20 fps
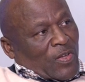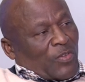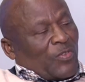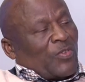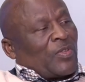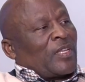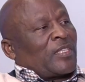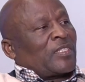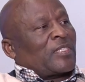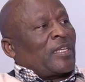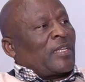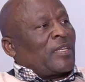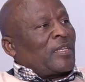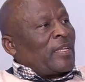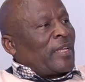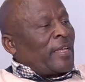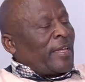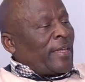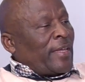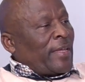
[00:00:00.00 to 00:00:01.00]
You understand?
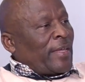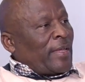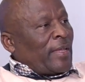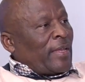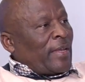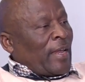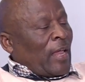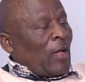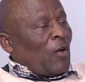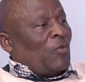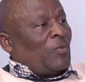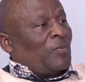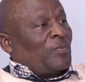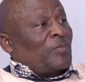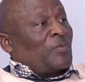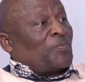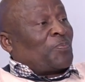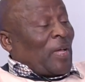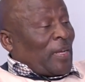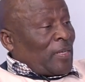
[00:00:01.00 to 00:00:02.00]
Now,
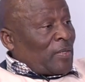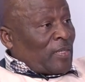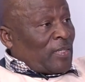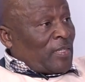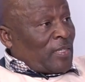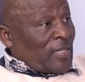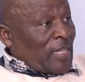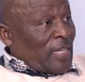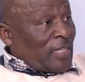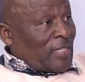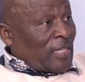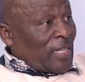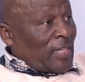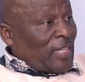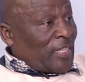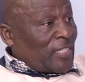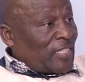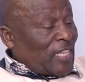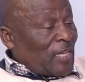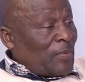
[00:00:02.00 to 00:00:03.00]
but
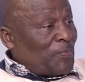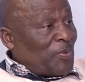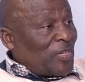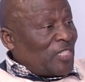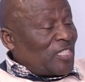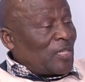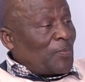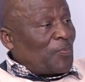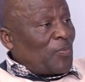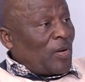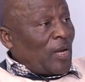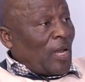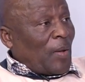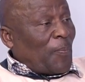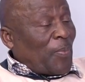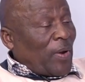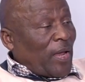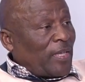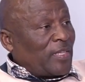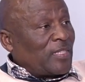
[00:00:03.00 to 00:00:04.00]
the same principle
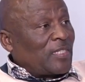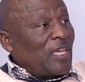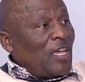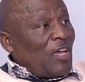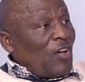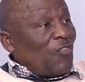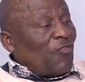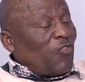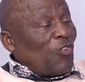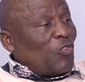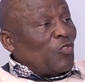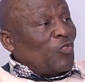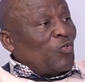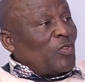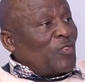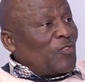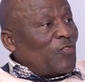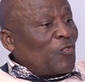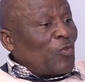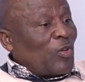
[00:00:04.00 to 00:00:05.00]
applies for you
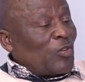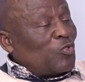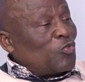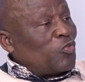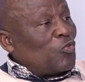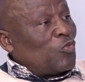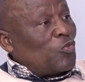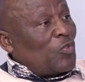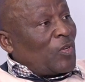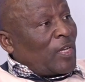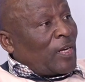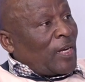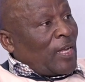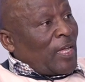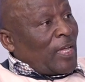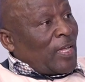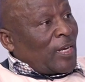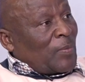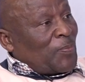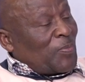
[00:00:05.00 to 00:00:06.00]
if you want to
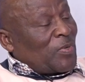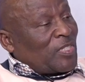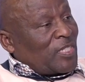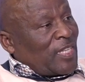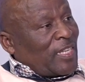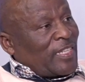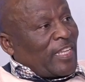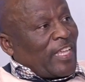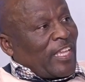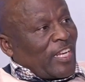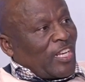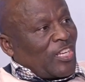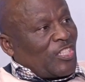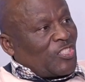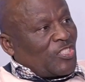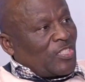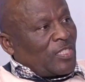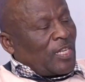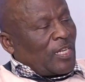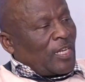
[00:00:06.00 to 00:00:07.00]
represent a
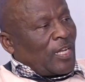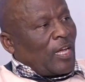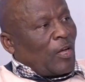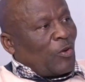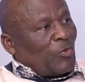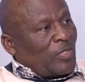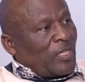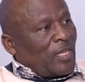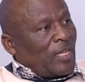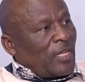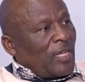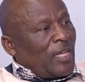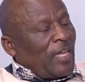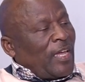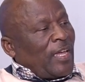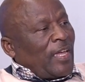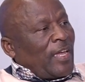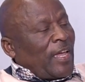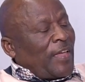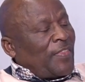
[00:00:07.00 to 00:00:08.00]
region in Gauteng
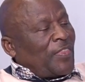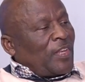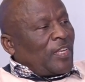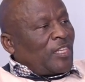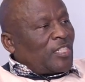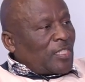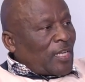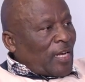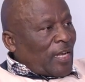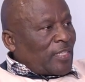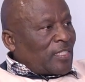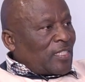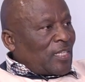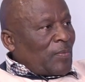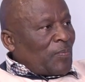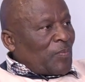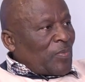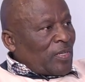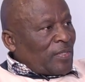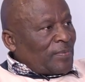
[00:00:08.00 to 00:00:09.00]
at the National
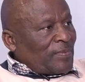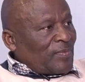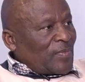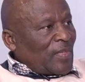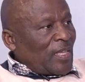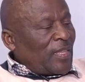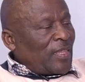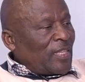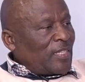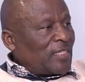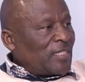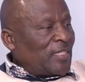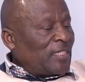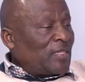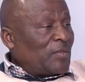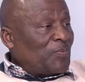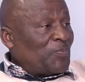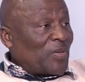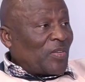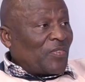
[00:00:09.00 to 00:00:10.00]
Assembly. The
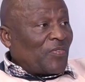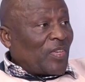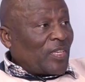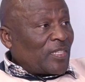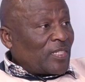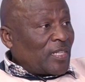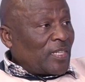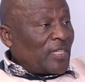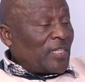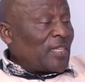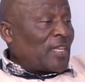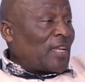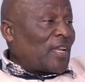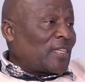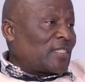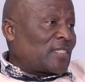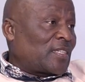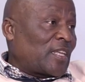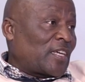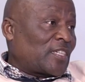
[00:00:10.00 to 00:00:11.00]
seat previously in the
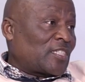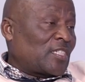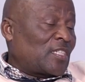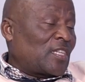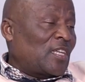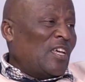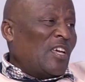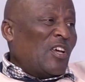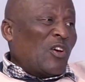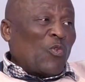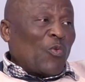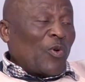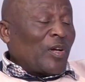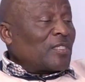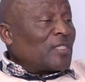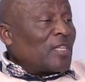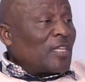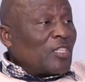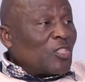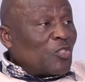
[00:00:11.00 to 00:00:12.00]
last election
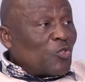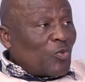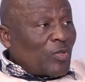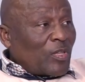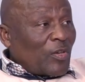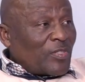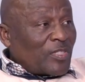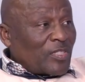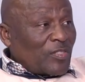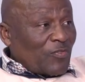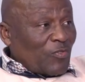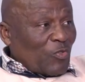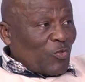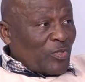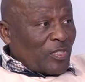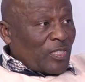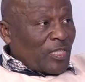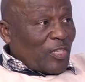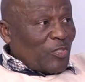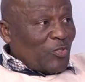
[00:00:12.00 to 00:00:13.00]
was 92,000
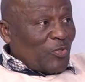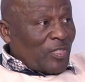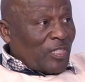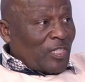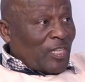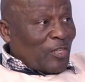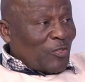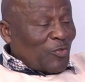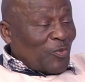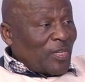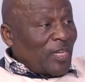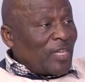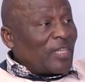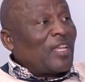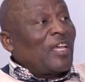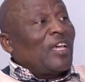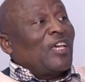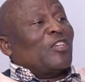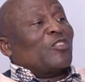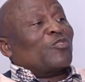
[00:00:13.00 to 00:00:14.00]
votes that you needed to get.
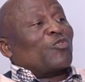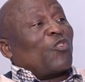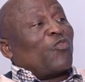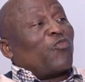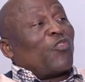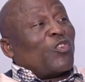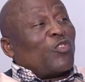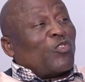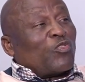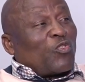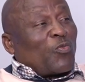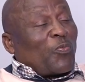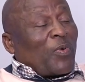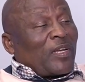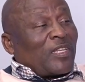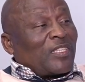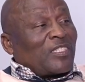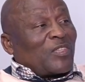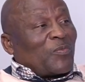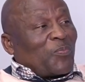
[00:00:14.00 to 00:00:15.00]
So for you to
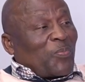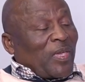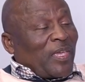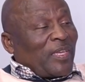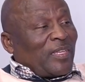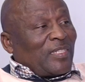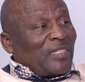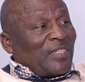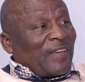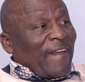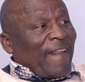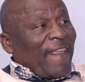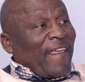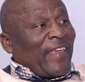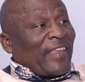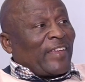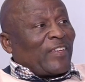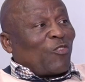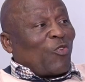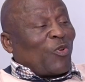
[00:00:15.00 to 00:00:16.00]
participate
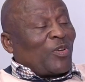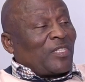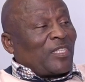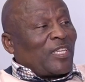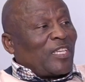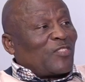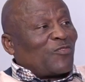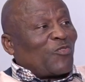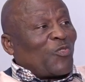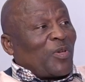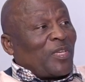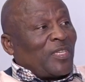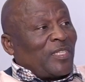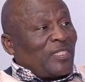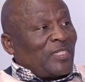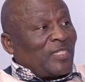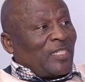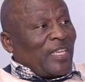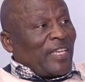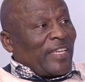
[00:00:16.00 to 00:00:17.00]
and contest for
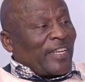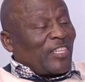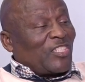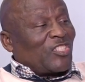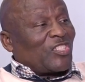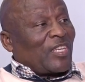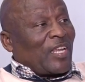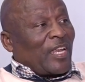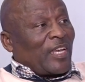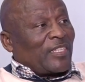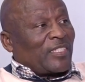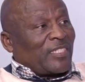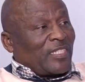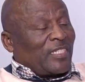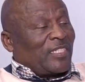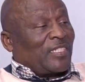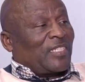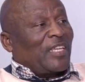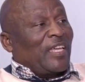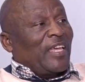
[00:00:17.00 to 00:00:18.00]
a regional
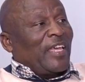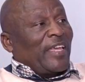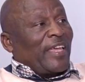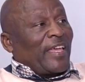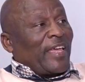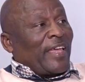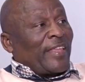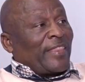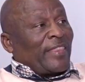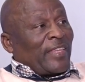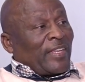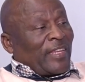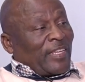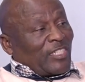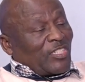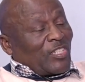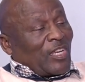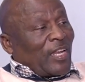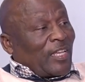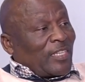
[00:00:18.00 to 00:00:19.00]
seat at the
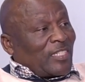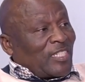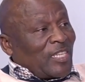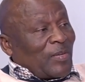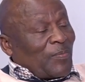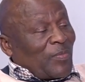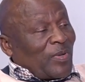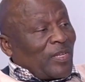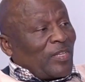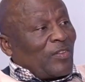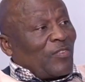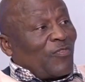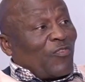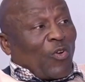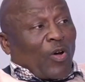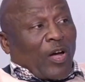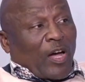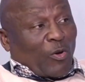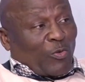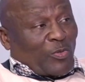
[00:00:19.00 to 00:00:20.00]
National Assembly
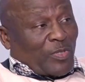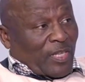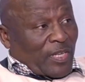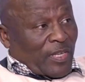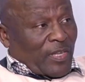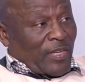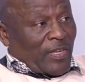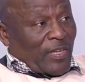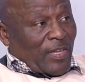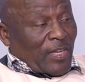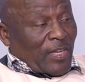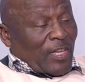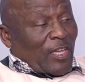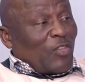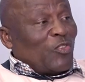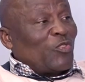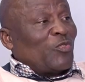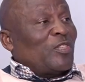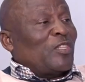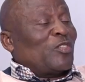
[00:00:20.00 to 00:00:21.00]
for Gauteng,
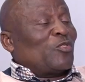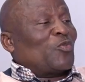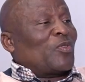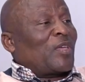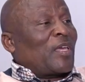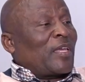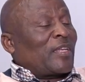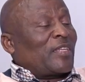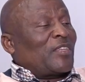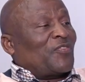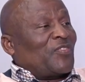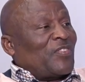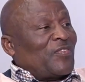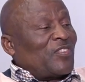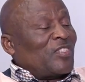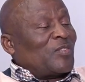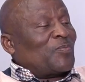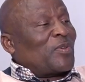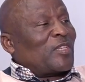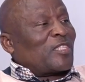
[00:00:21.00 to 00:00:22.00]
you need to get
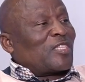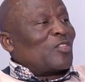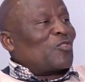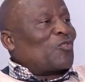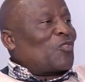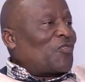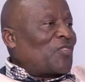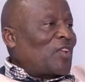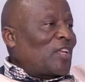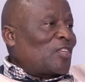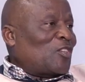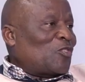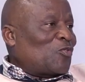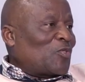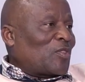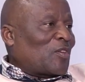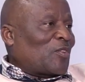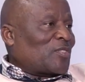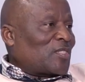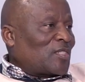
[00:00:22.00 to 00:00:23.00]
15% of
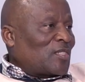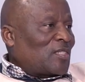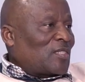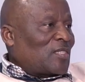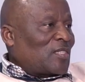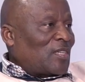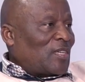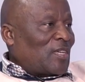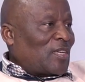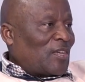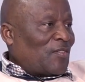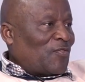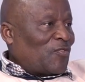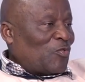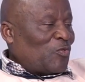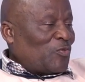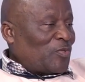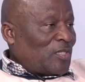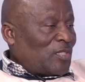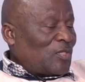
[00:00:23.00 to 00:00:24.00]
92,000
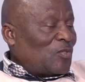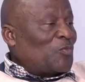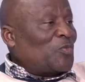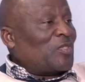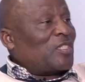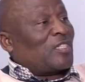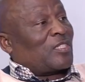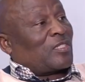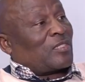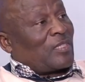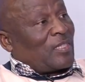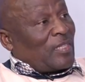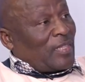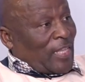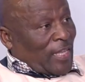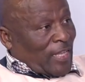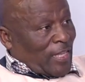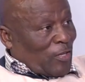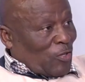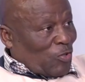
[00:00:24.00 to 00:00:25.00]
votes, which is
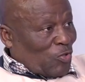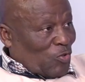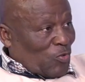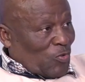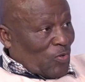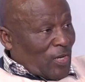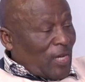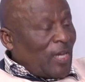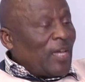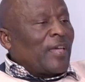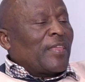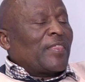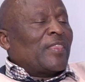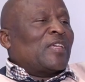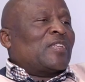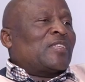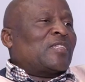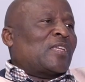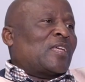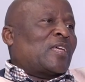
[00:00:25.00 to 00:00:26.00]
the issue
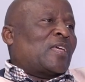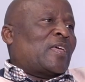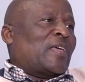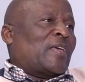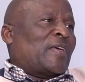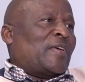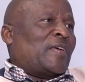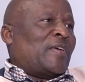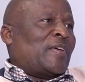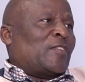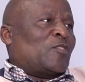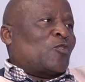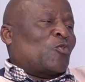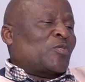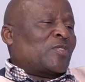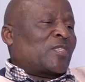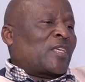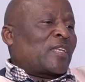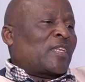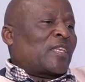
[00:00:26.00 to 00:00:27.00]
that
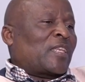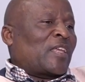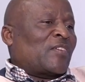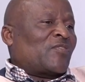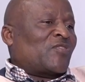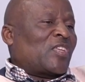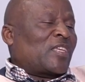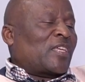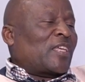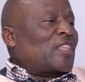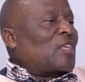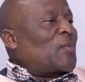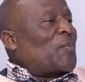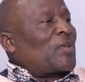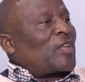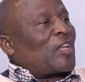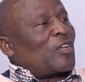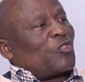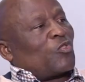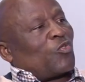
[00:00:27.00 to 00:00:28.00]
those that have taken the
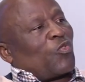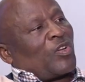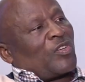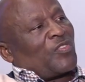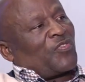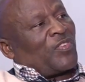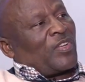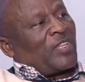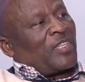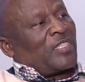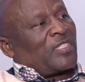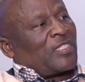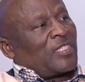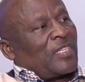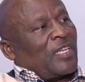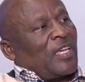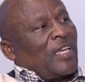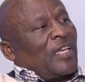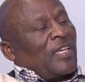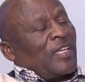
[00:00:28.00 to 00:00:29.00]
matter to court feel
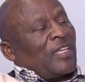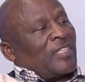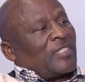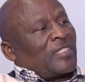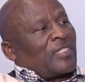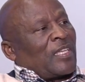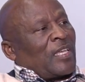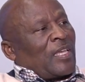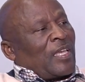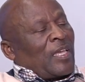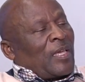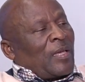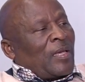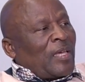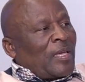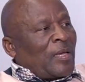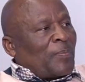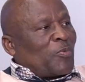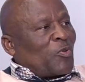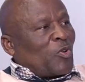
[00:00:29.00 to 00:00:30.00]
this is
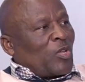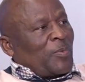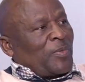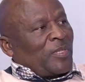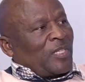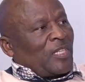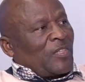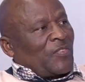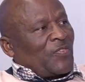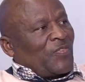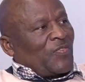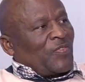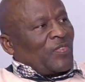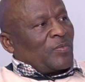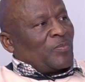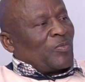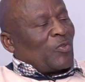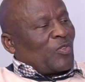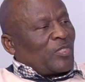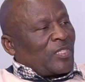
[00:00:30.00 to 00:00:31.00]
a prohibitive
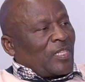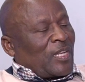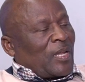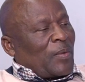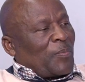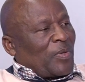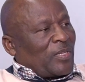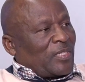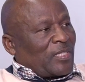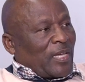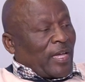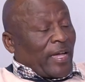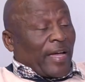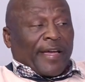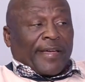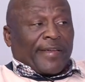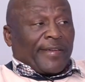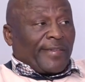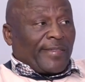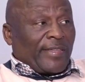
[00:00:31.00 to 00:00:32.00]
because the numbers are
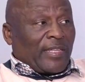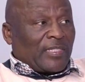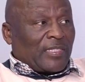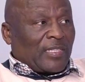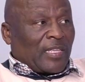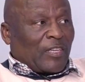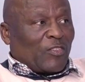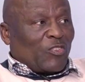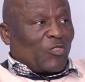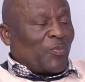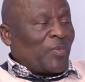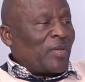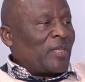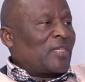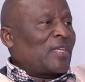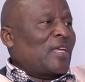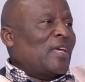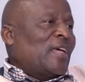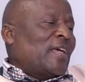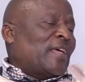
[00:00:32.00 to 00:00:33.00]
high. That's the
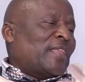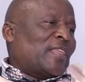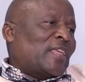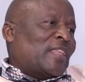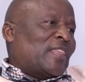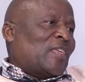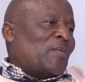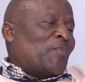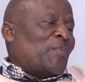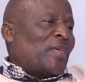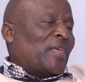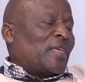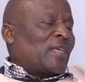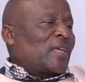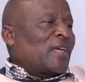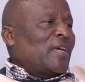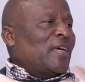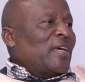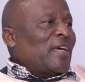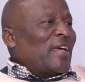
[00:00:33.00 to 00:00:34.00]
argument that they
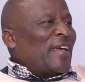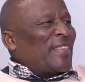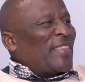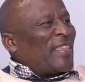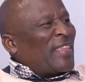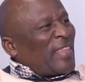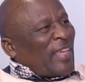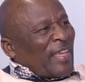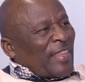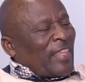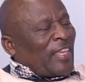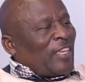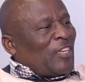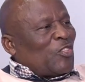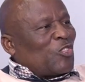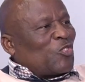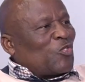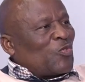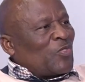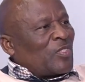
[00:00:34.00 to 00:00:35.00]
make. And then that
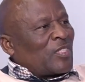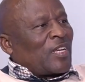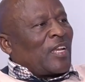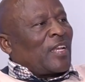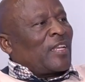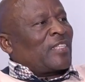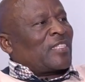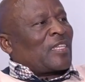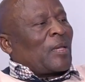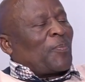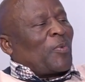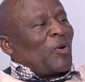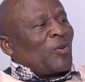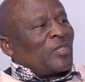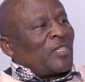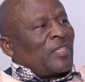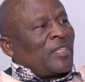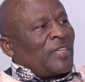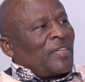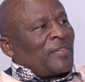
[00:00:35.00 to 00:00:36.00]
issue is really is
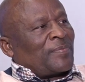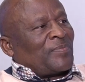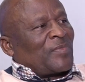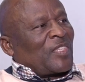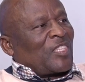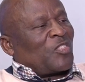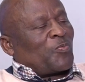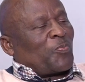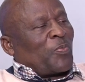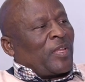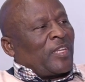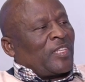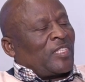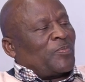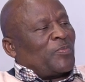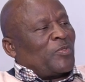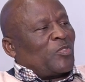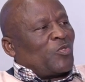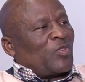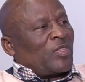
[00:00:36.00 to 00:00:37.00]
about the
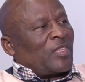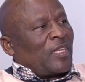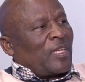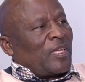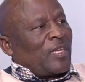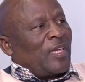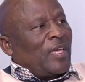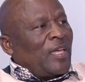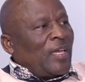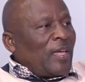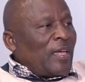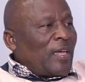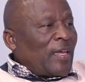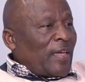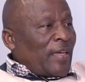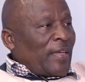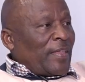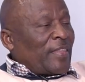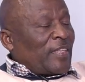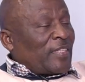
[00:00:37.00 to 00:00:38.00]
split between
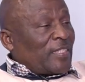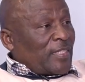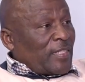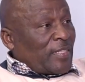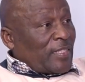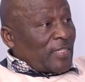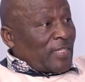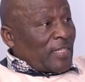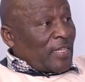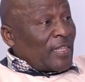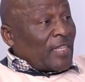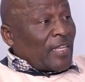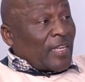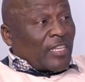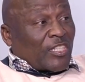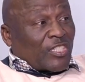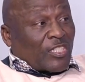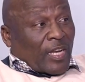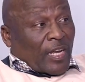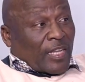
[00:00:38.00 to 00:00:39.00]
the seats in the
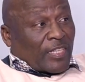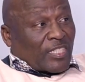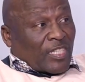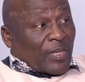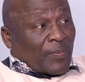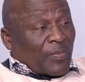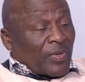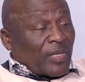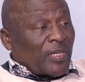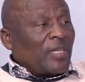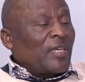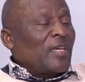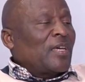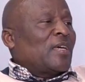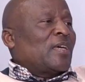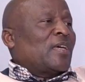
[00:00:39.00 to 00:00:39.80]
National Assembly.